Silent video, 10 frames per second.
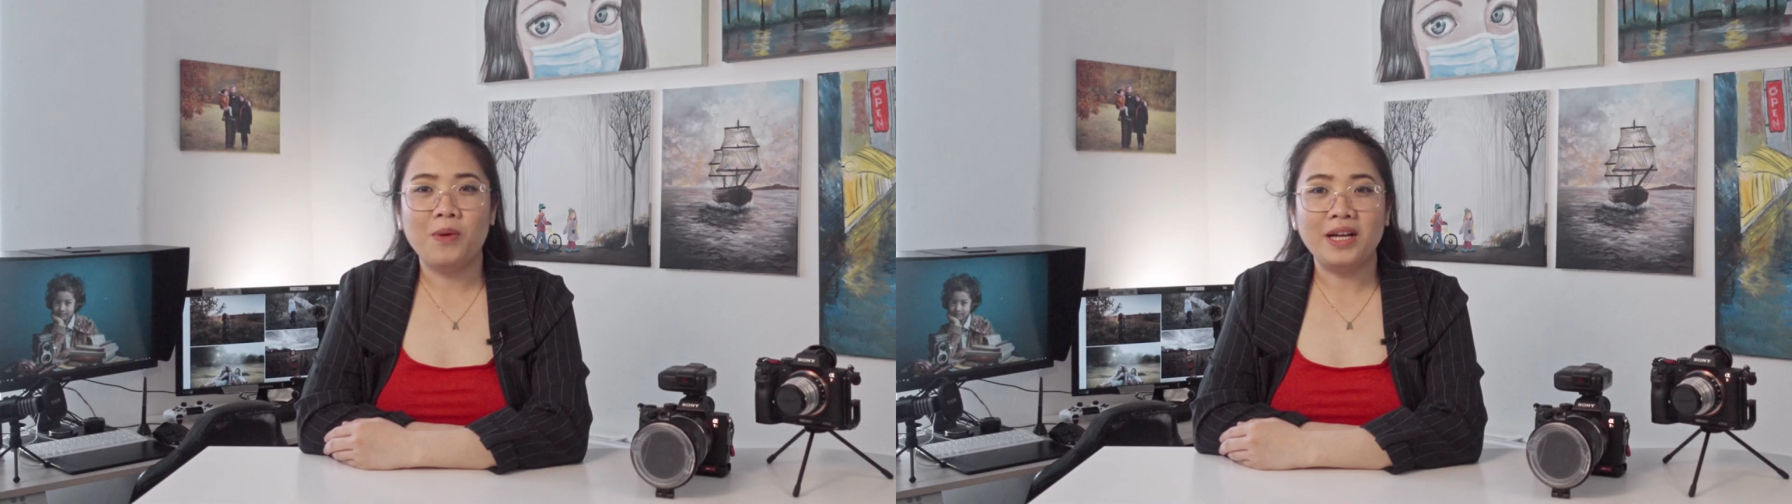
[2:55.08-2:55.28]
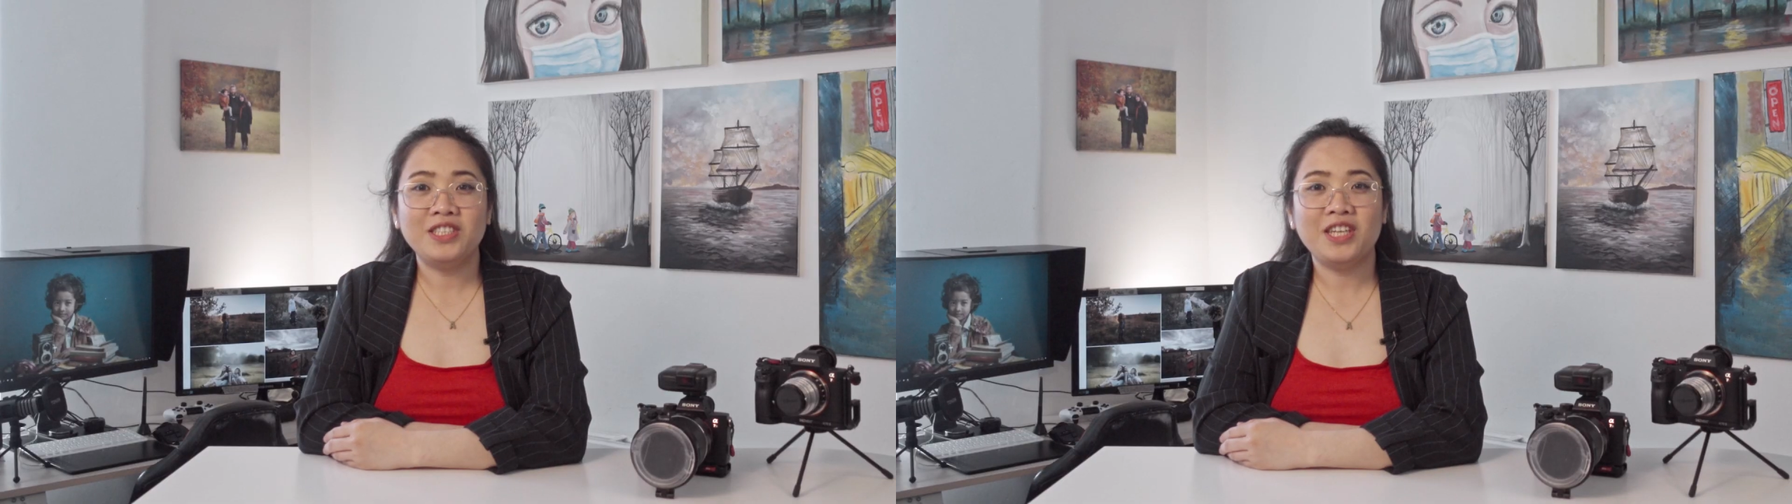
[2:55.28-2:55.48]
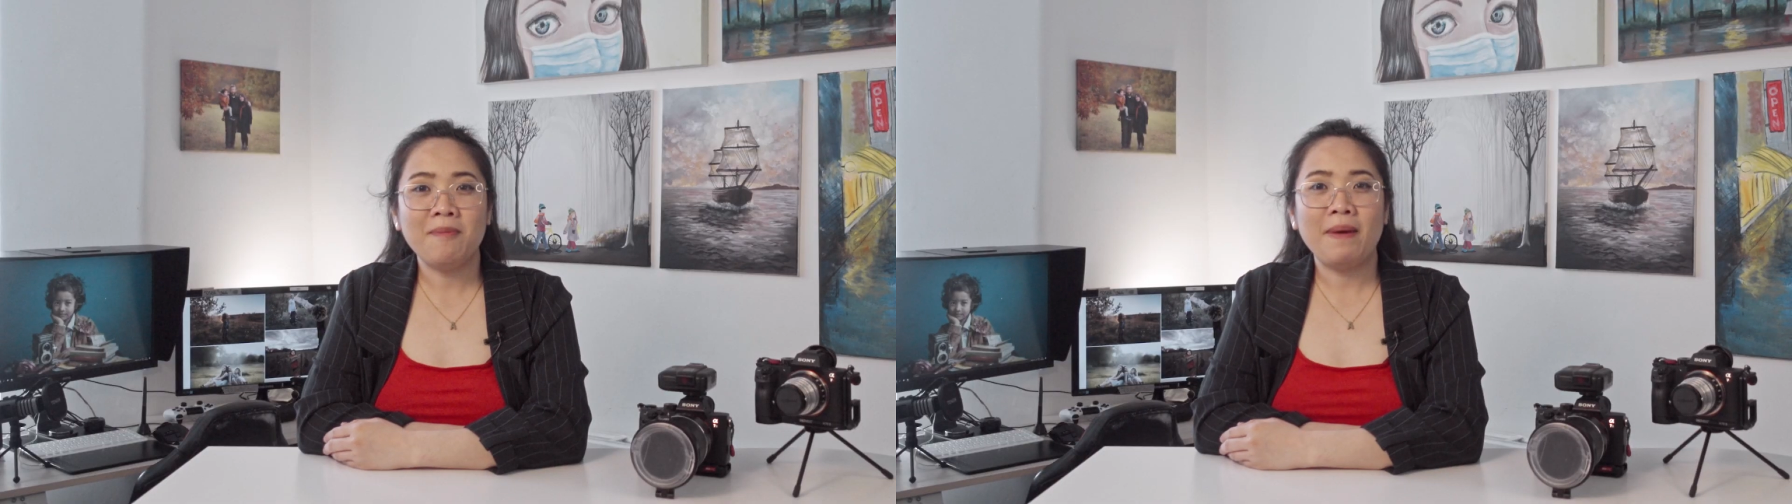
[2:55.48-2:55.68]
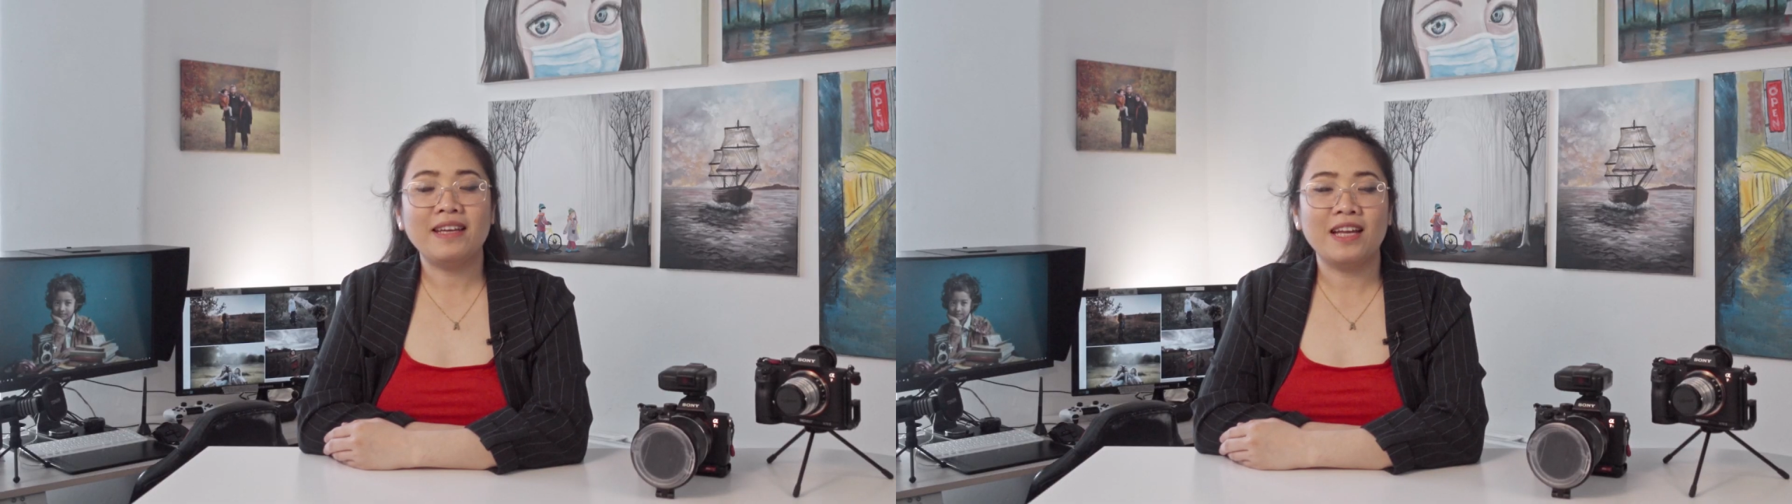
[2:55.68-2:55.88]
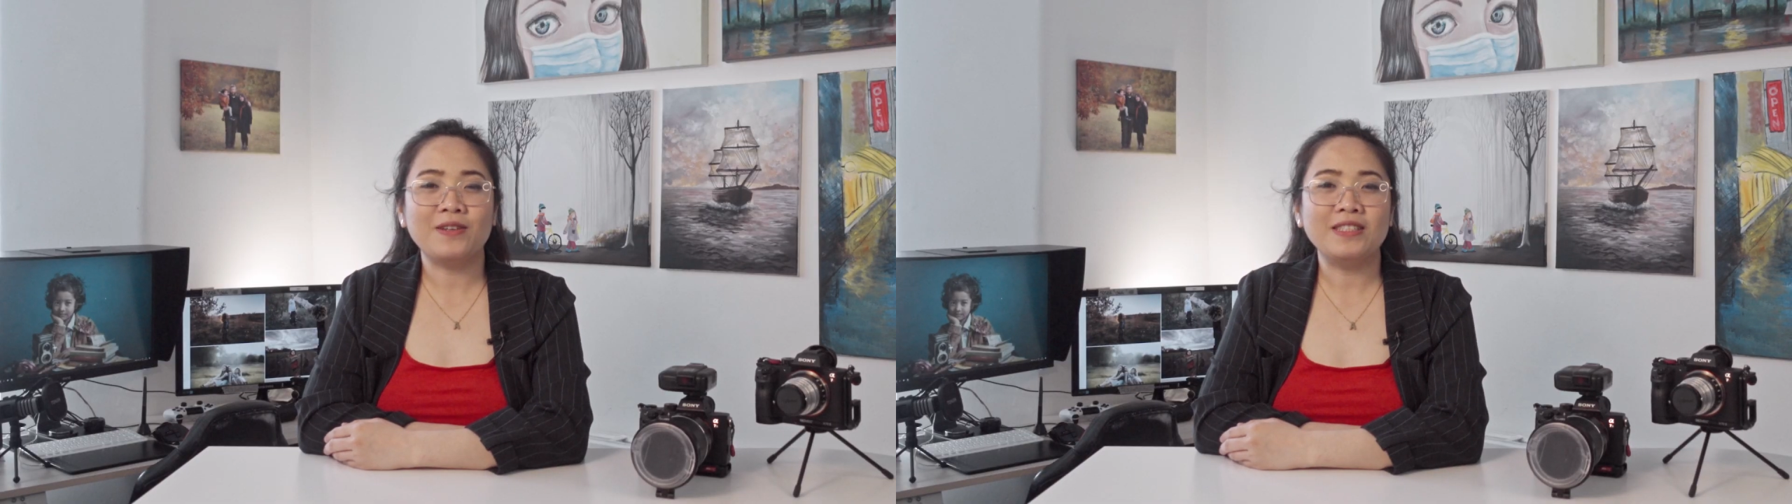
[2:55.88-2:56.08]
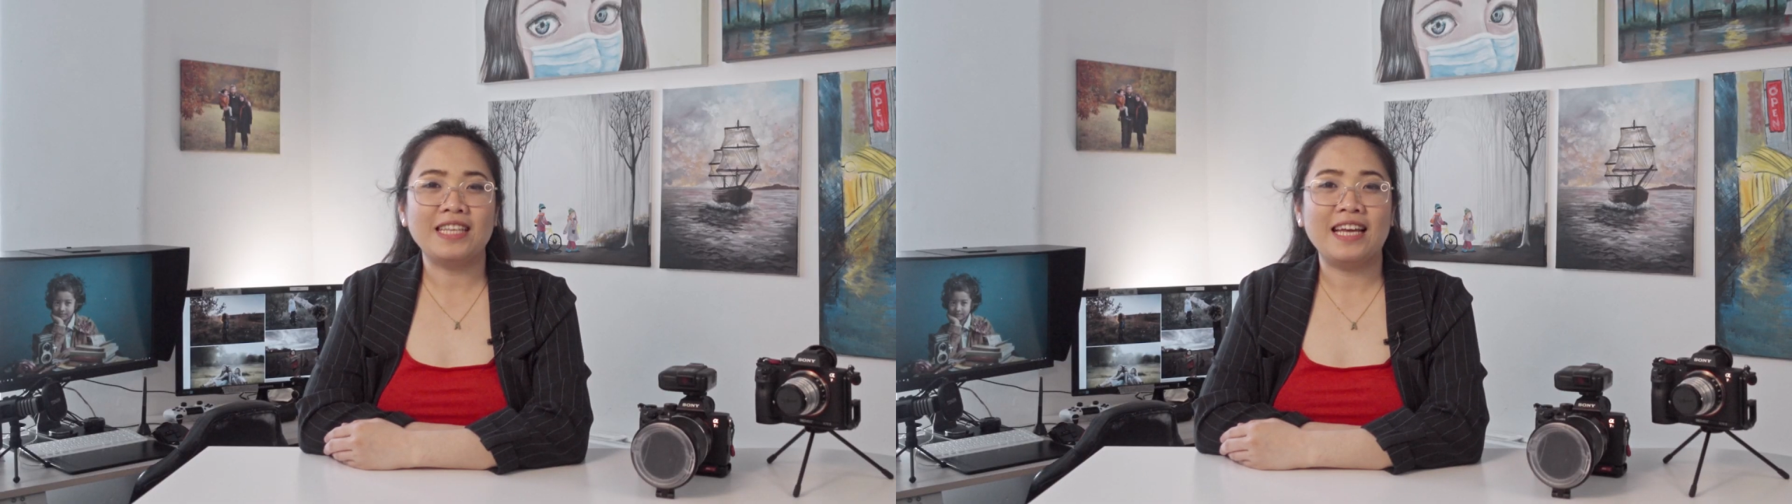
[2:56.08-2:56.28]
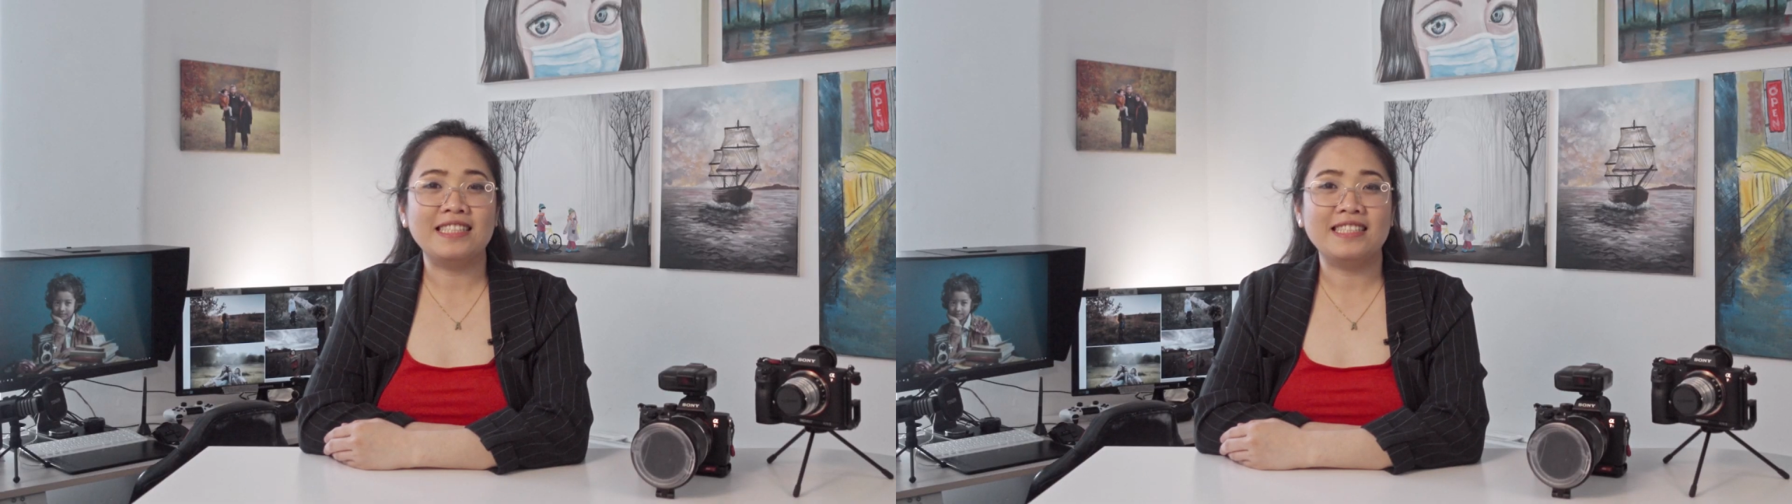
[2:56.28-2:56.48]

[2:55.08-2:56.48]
While JPEG can contain